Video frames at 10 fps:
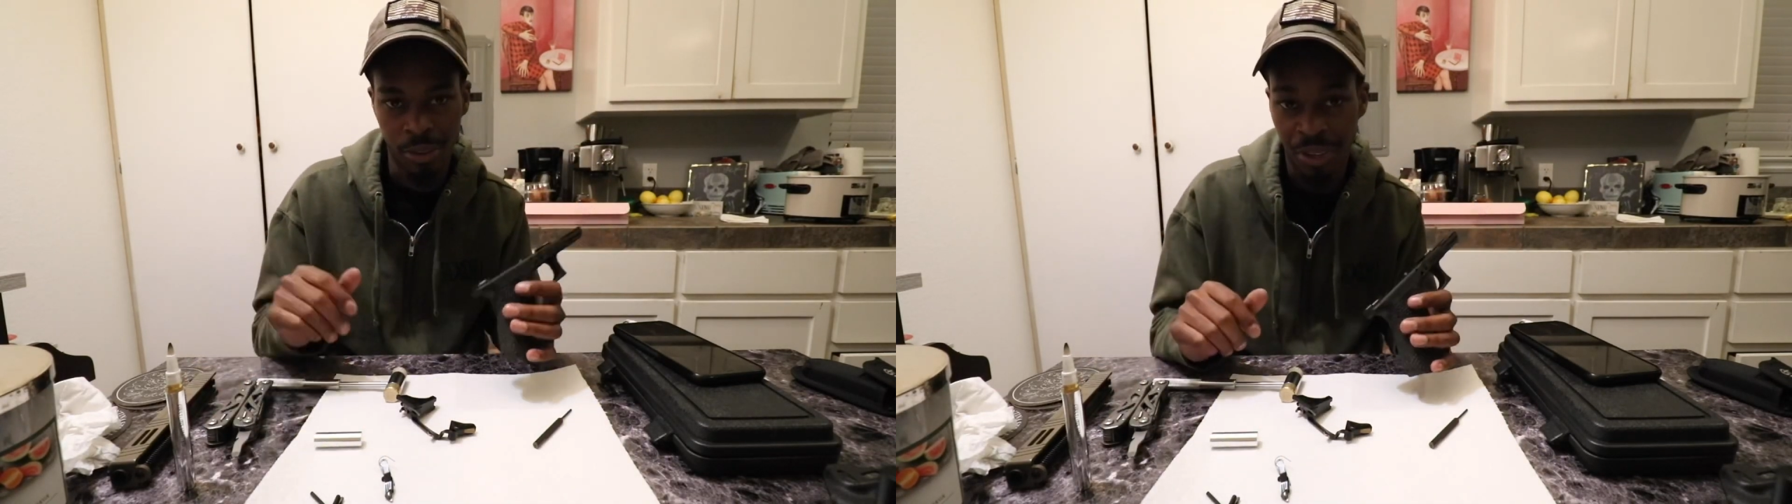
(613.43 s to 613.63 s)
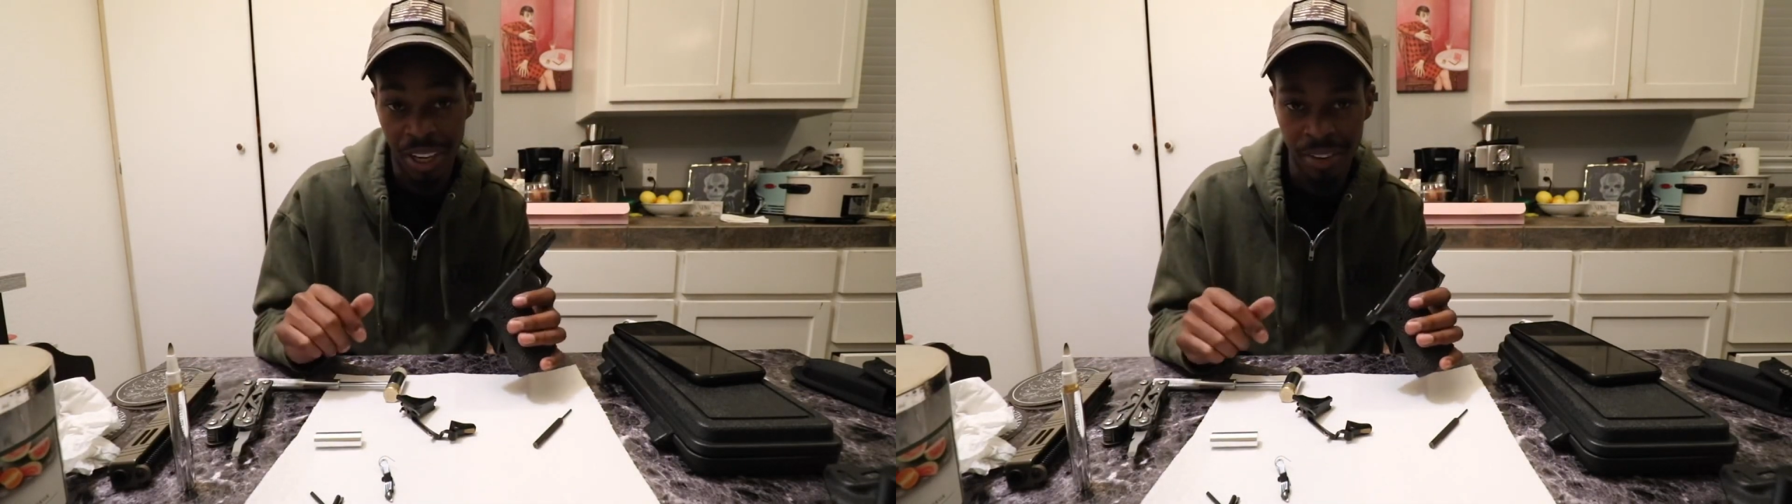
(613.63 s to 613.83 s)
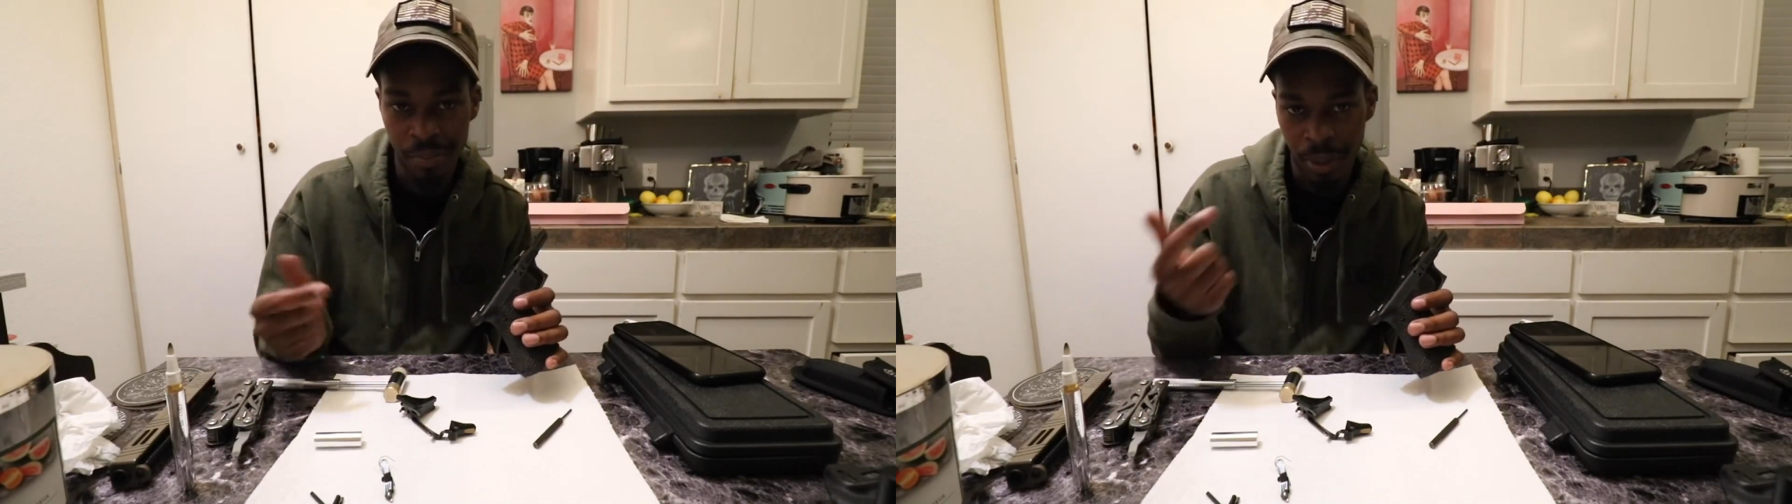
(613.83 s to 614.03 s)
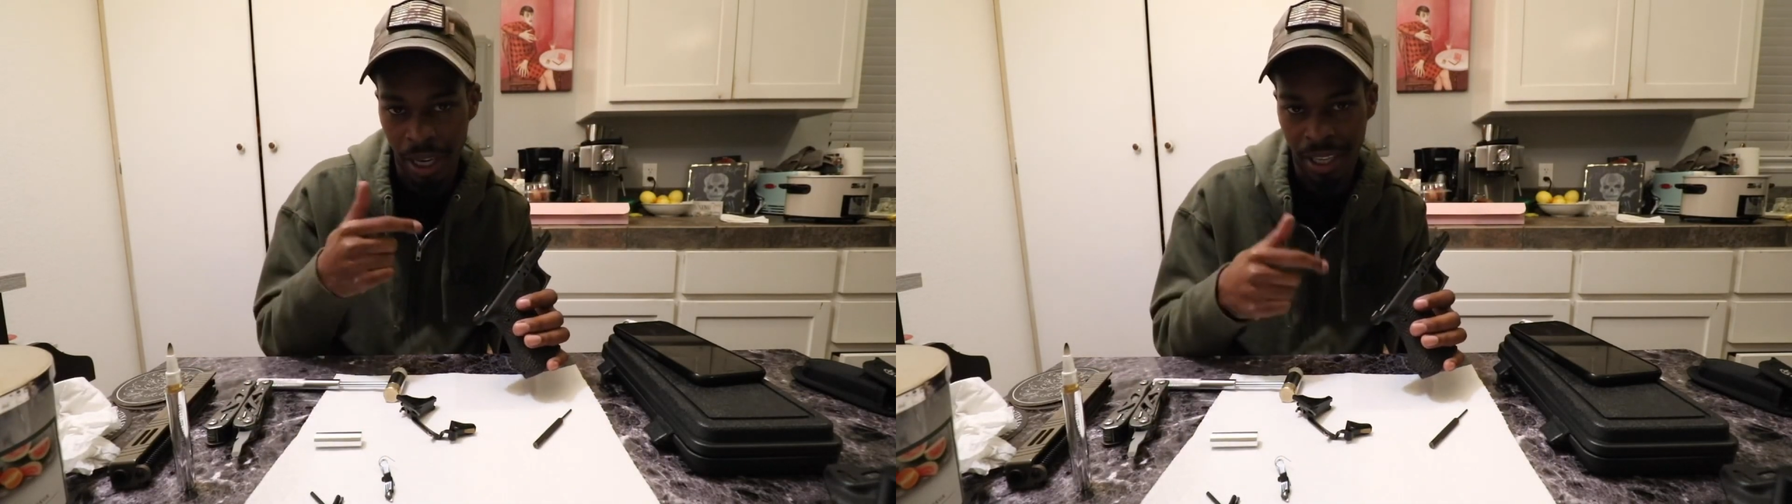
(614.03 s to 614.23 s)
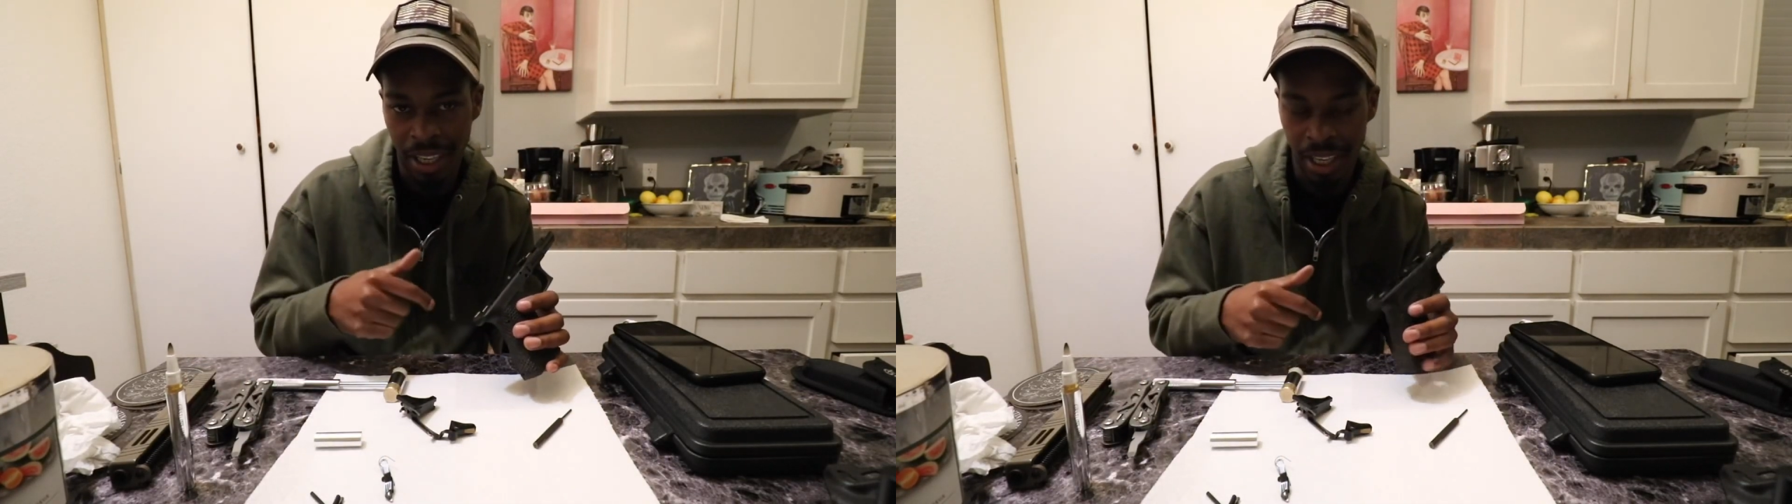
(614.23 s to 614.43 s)
you didn't, but I
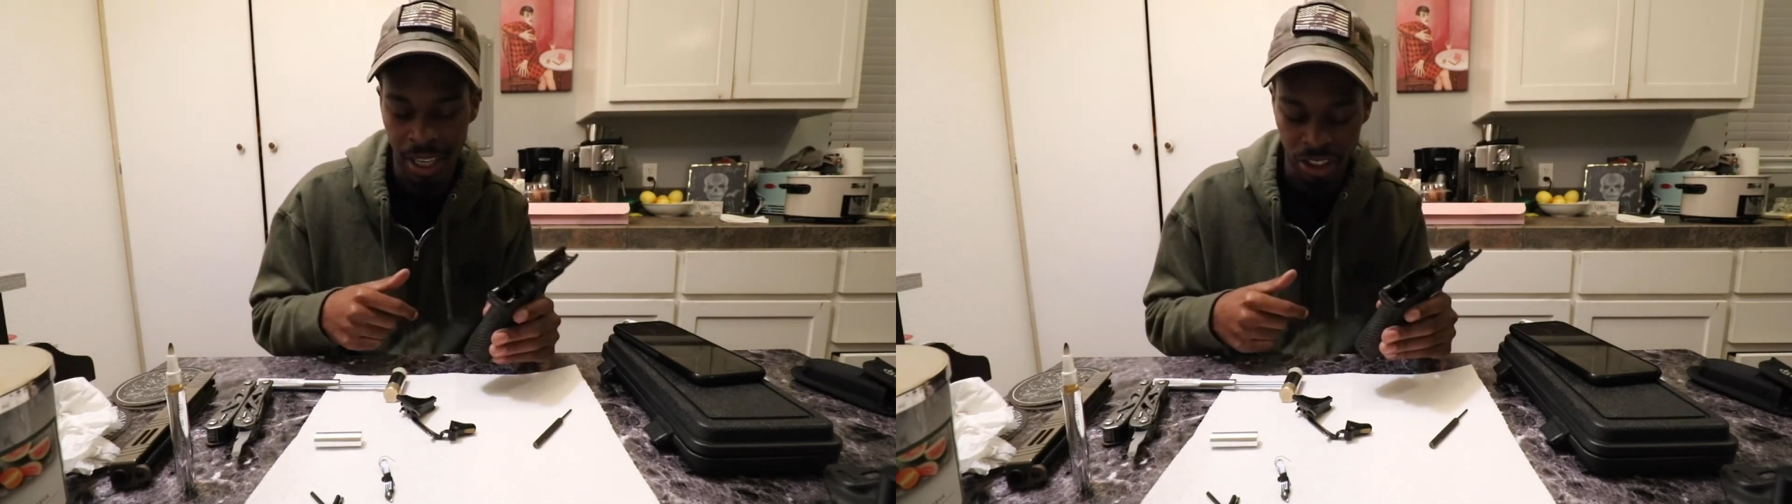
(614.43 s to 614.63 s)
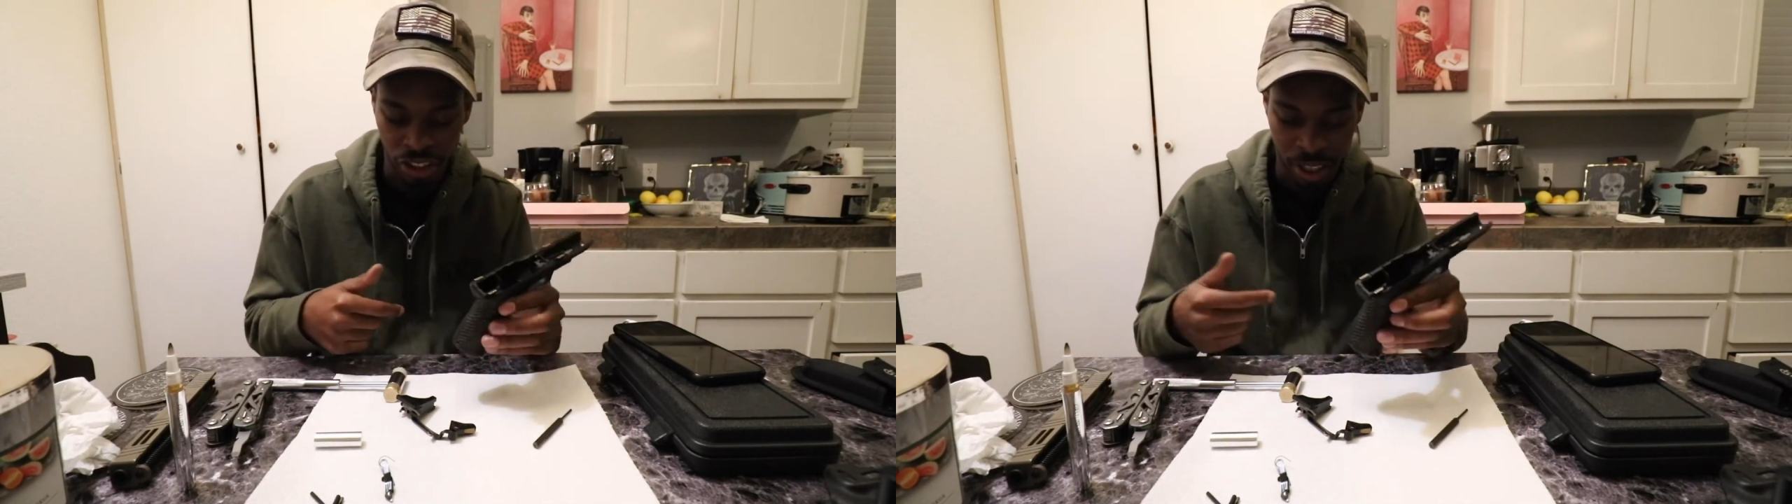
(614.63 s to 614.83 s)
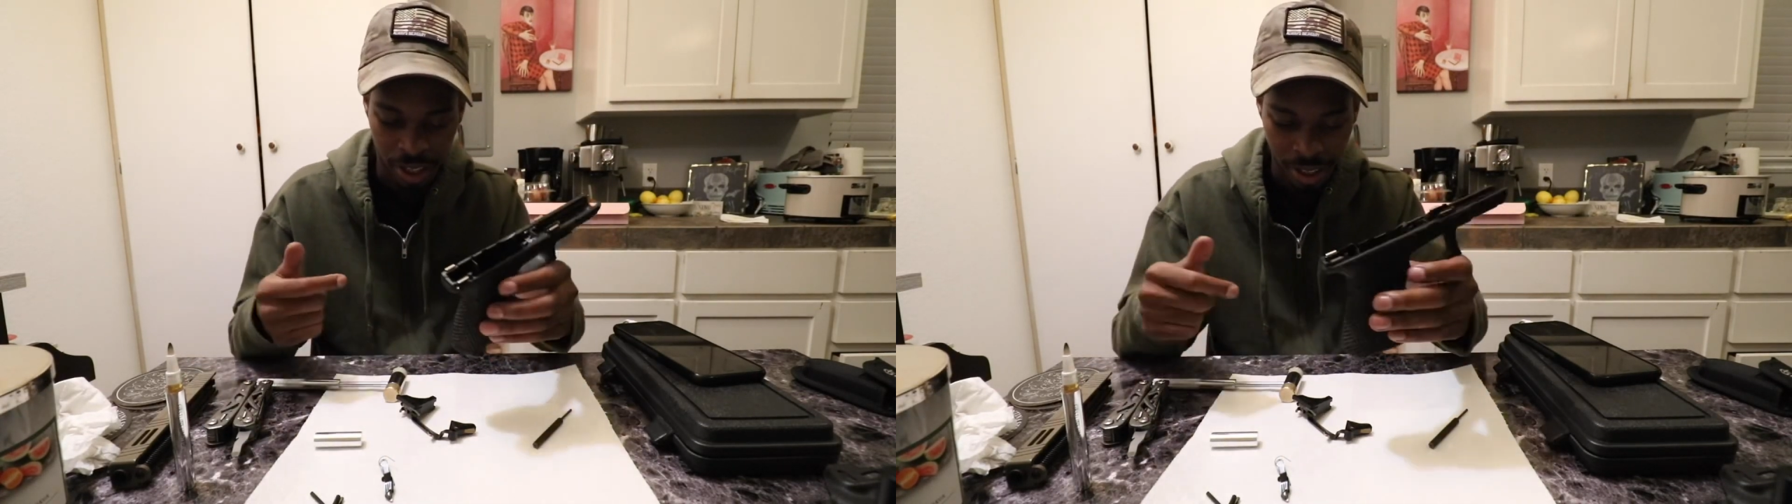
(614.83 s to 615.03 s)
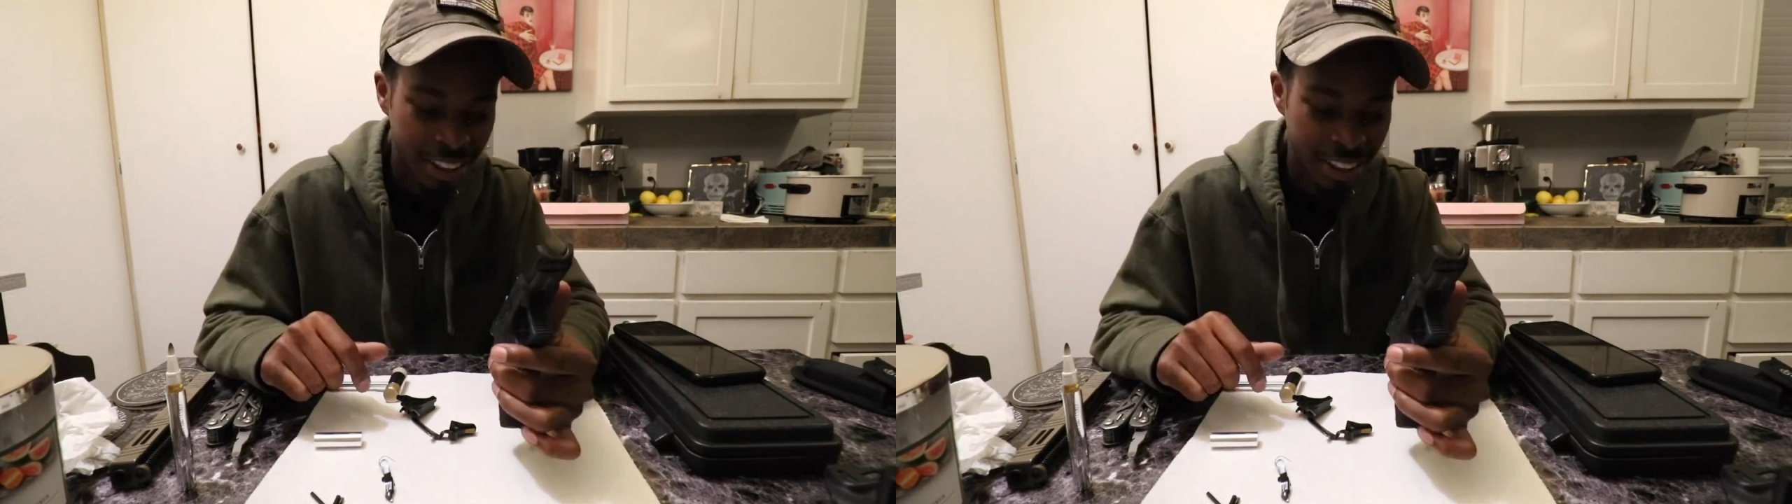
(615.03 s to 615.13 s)
cleaned it yesterday.